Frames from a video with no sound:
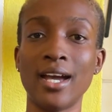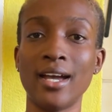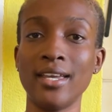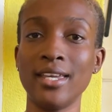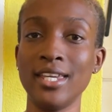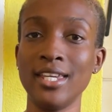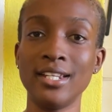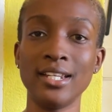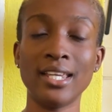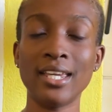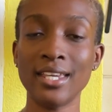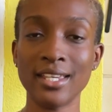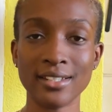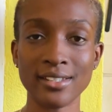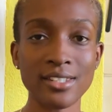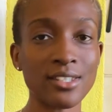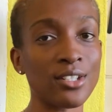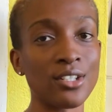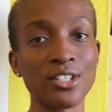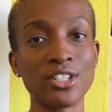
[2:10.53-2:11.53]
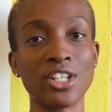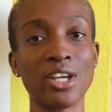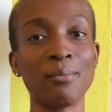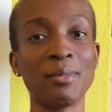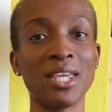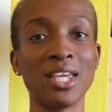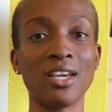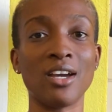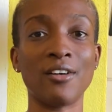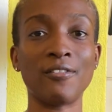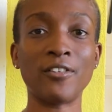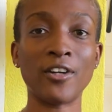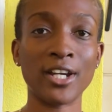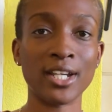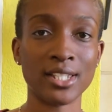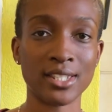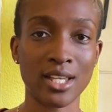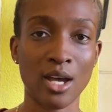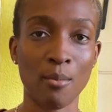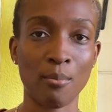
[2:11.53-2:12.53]
in Kingston, Jamaica, for
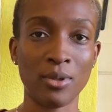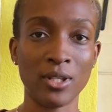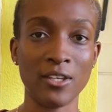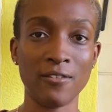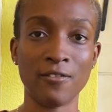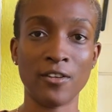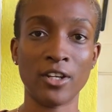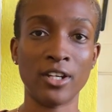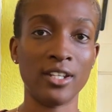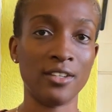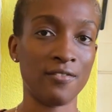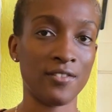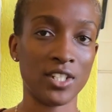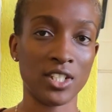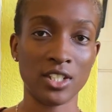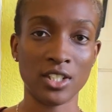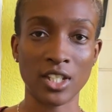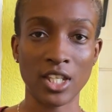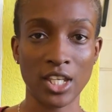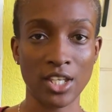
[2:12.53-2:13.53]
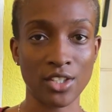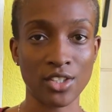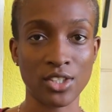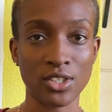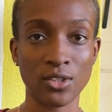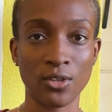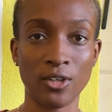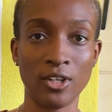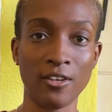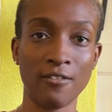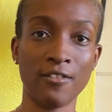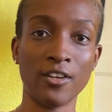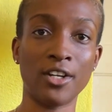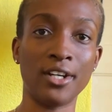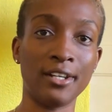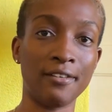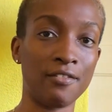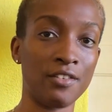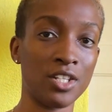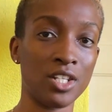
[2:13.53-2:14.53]
example, if you're living in Kingston. If you're
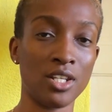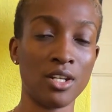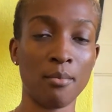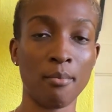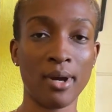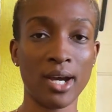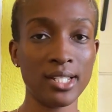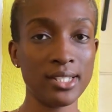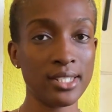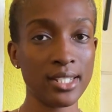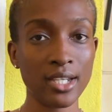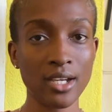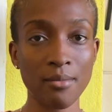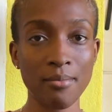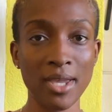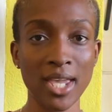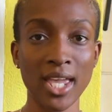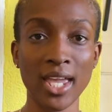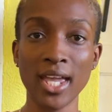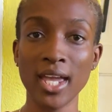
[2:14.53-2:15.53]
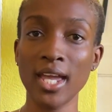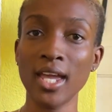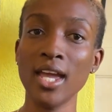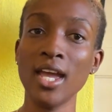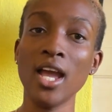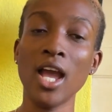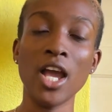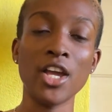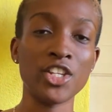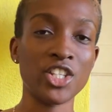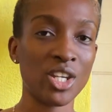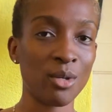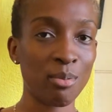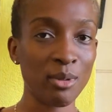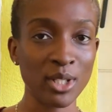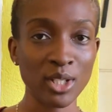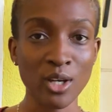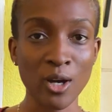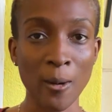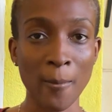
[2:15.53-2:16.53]
living in Montego Bay,
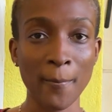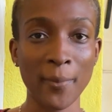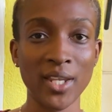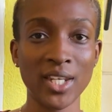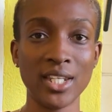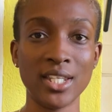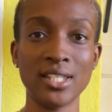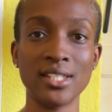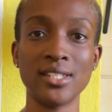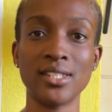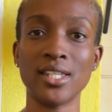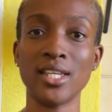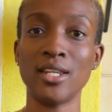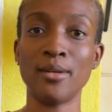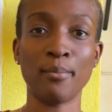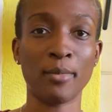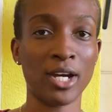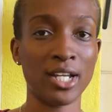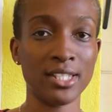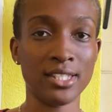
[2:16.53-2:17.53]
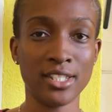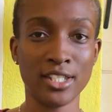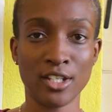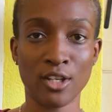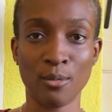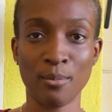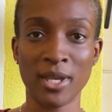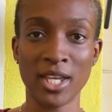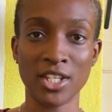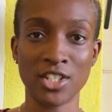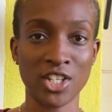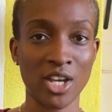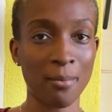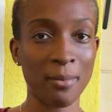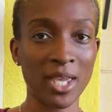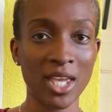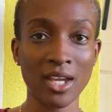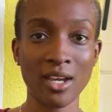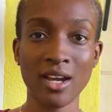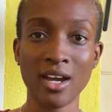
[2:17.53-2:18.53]
shipping companies in Montego Bay,
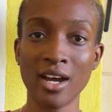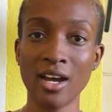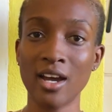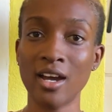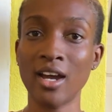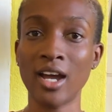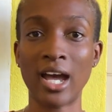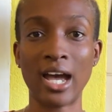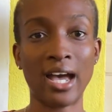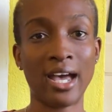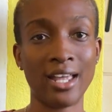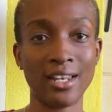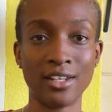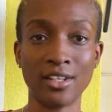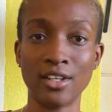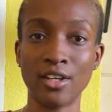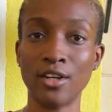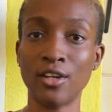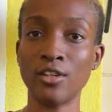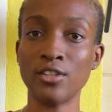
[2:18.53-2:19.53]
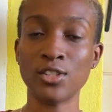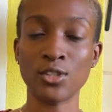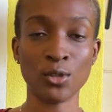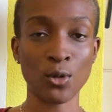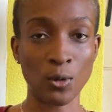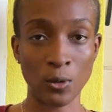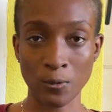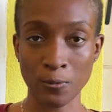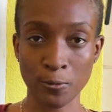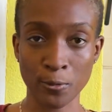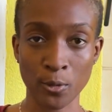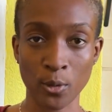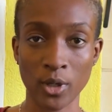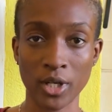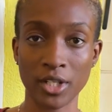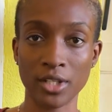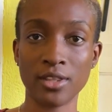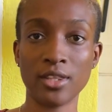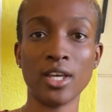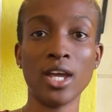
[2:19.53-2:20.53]
Jamaica, and so
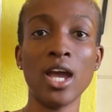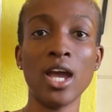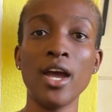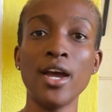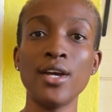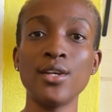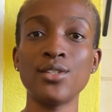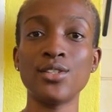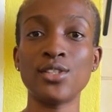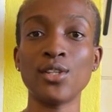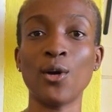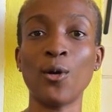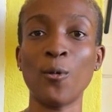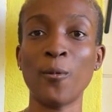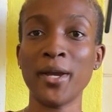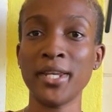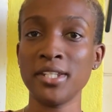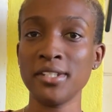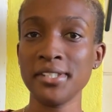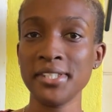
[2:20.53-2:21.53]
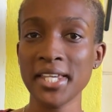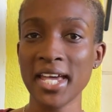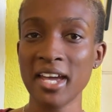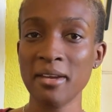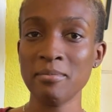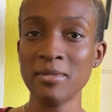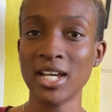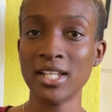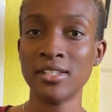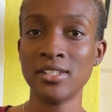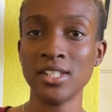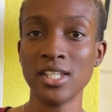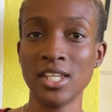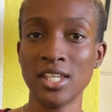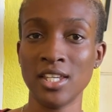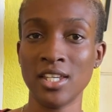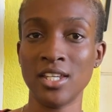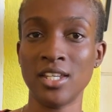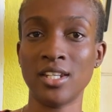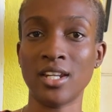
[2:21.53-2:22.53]
forth. So when you type that
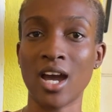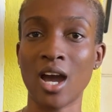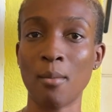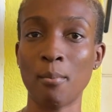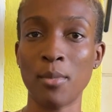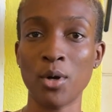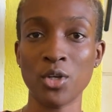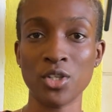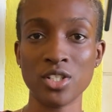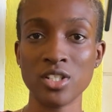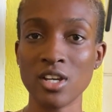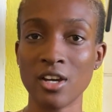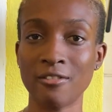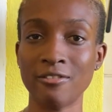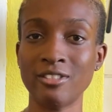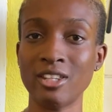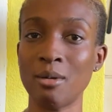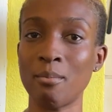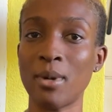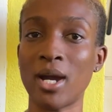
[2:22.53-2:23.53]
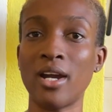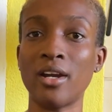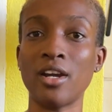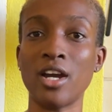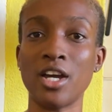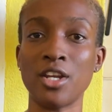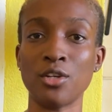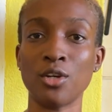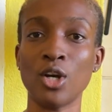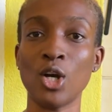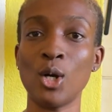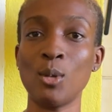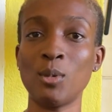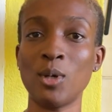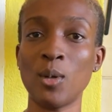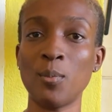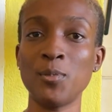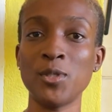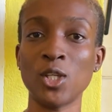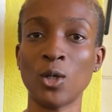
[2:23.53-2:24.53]
in, a bunch of them are gonna come
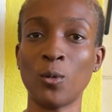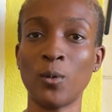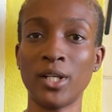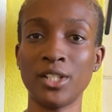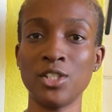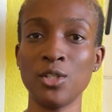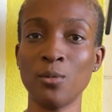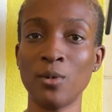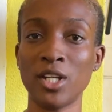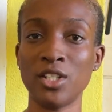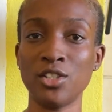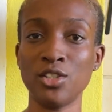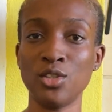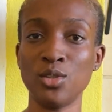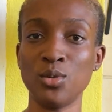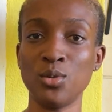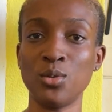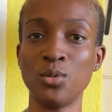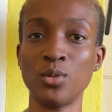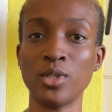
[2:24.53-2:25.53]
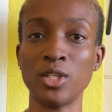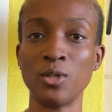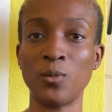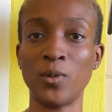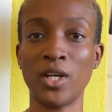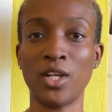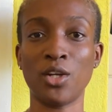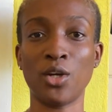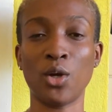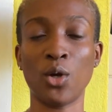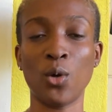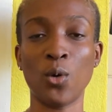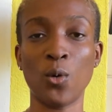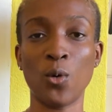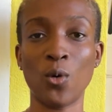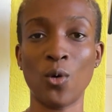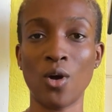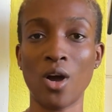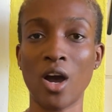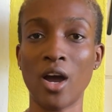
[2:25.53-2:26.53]
up. So what you want to do, you want to
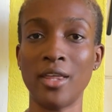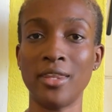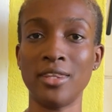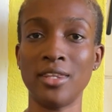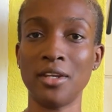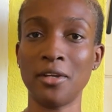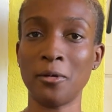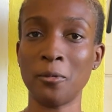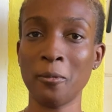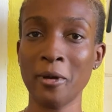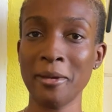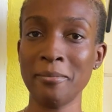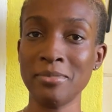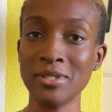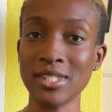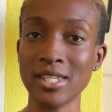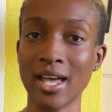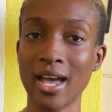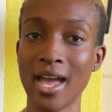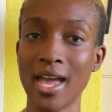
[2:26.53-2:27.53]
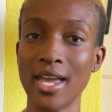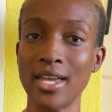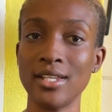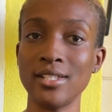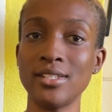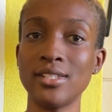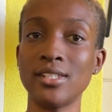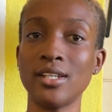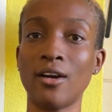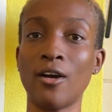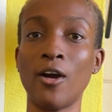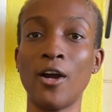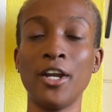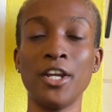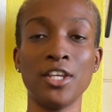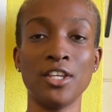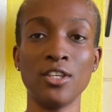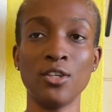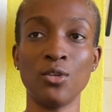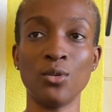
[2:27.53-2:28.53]
go on their website, or
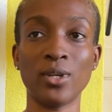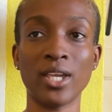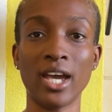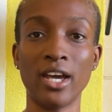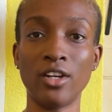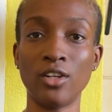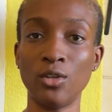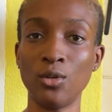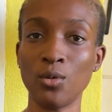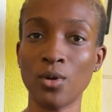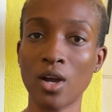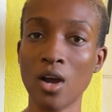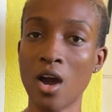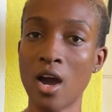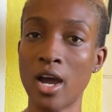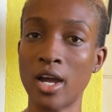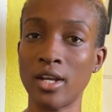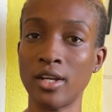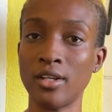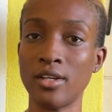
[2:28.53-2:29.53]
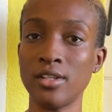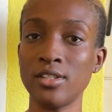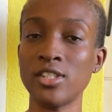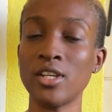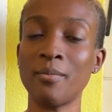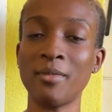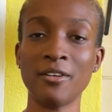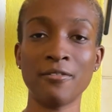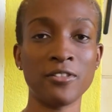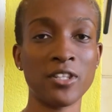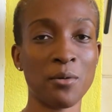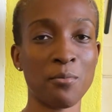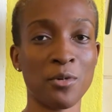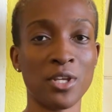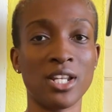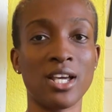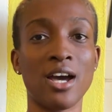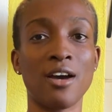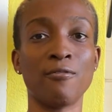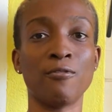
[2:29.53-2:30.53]
you can look on, some of them
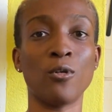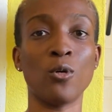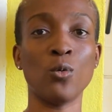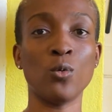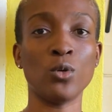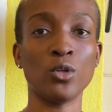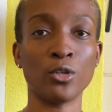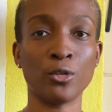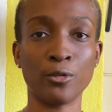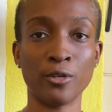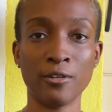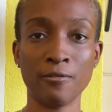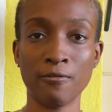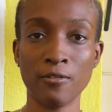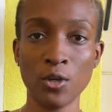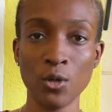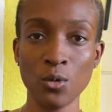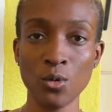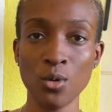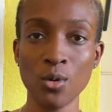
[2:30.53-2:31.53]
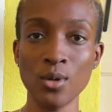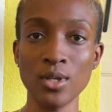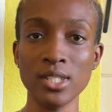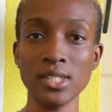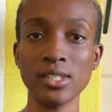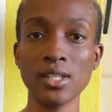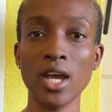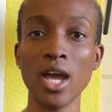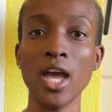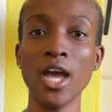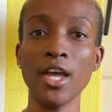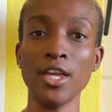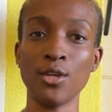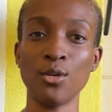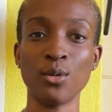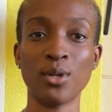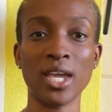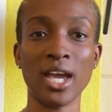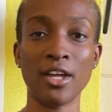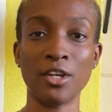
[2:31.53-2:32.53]
will have Google reviews.
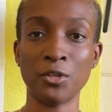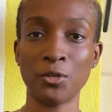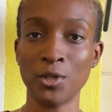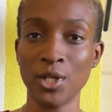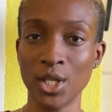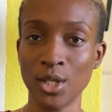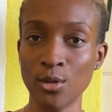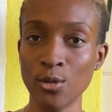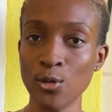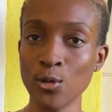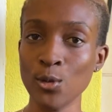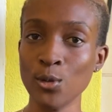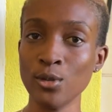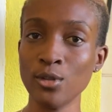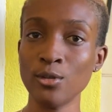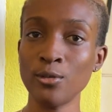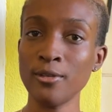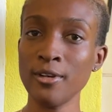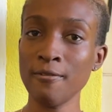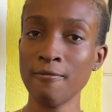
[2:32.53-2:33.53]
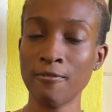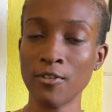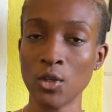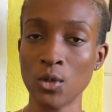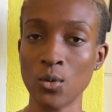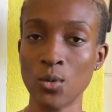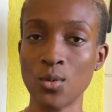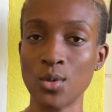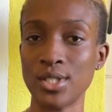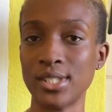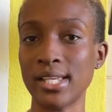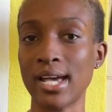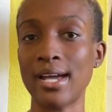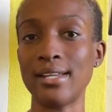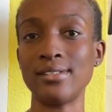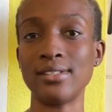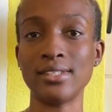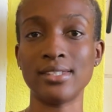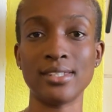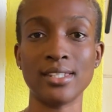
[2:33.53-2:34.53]
You can read through the reviews
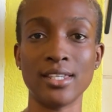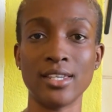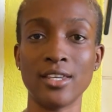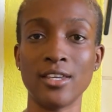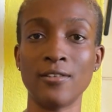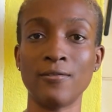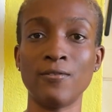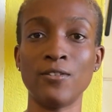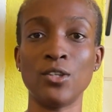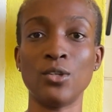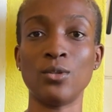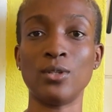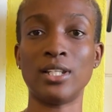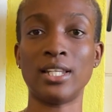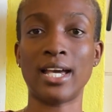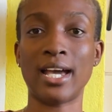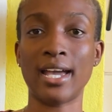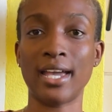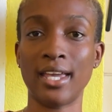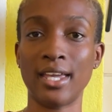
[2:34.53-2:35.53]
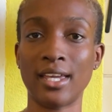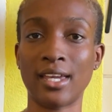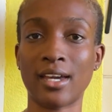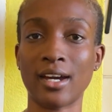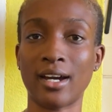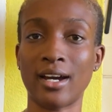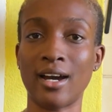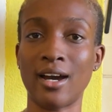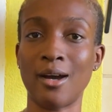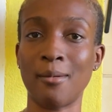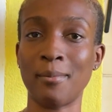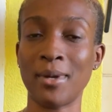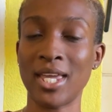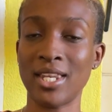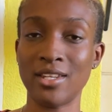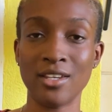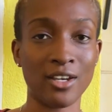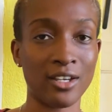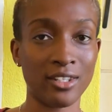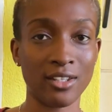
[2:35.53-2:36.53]
and see if you like
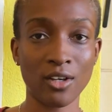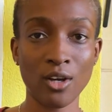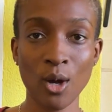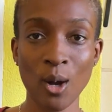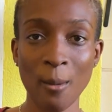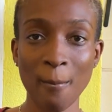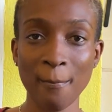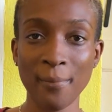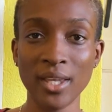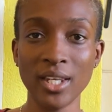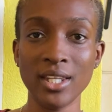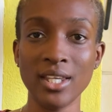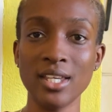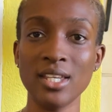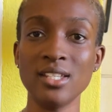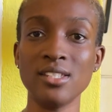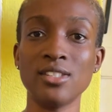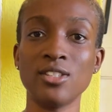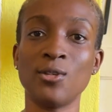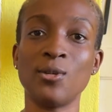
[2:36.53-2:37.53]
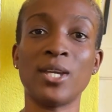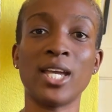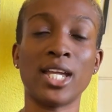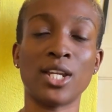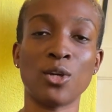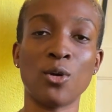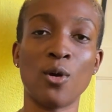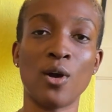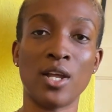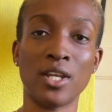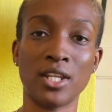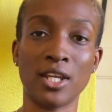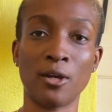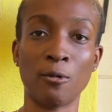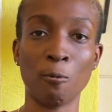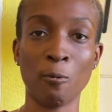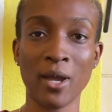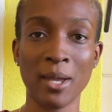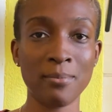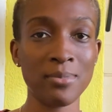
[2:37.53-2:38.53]
any other companies. You can go on
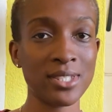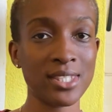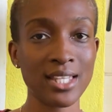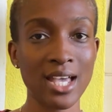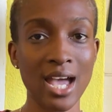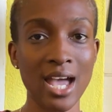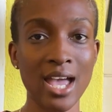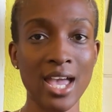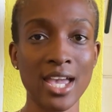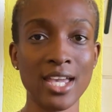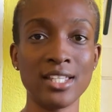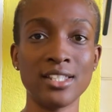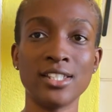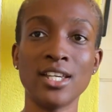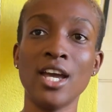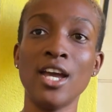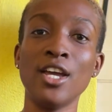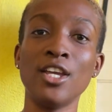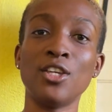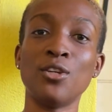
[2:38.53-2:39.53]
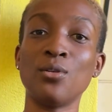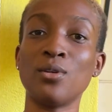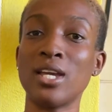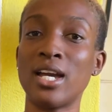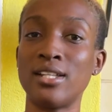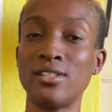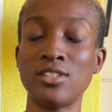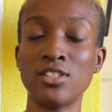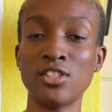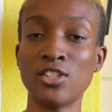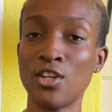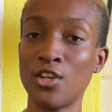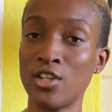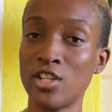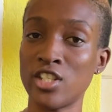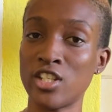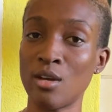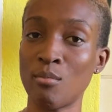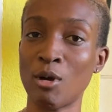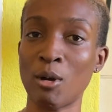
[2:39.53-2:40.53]
their website, you can
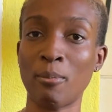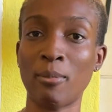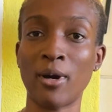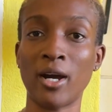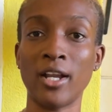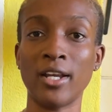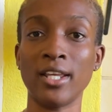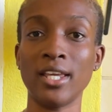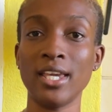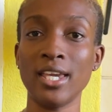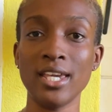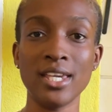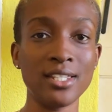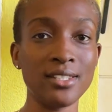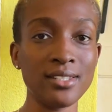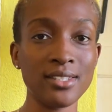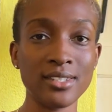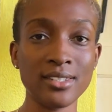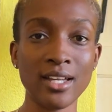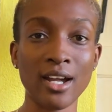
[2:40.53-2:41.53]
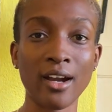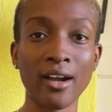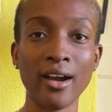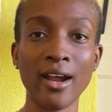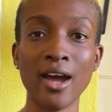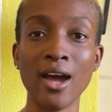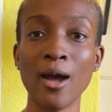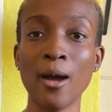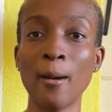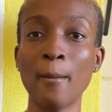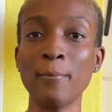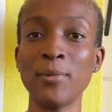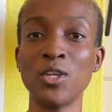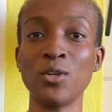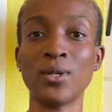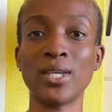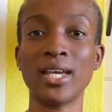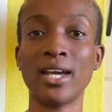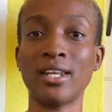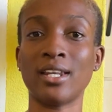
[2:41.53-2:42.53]
search them up on Instagram,
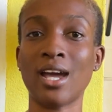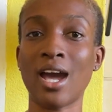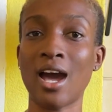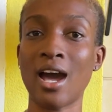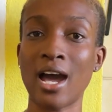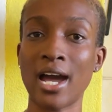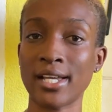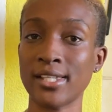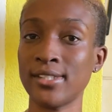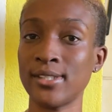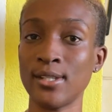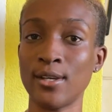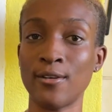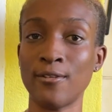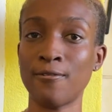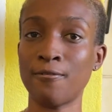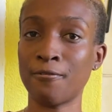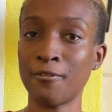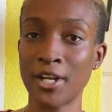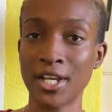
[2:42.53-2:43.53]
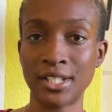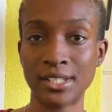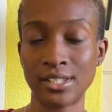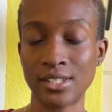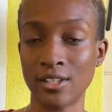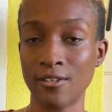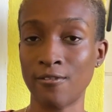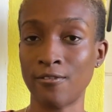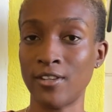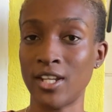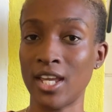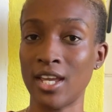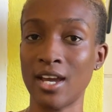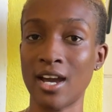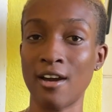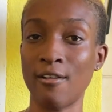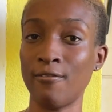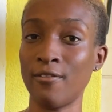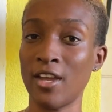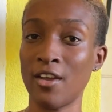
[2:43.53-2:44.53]
you can ask your friends if they
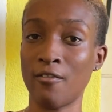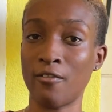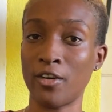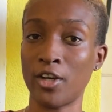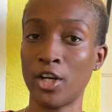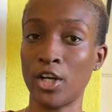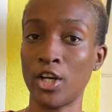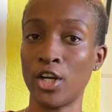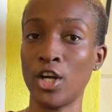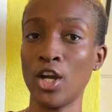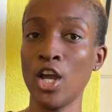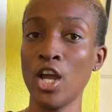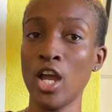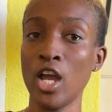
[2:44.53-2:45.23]
have ever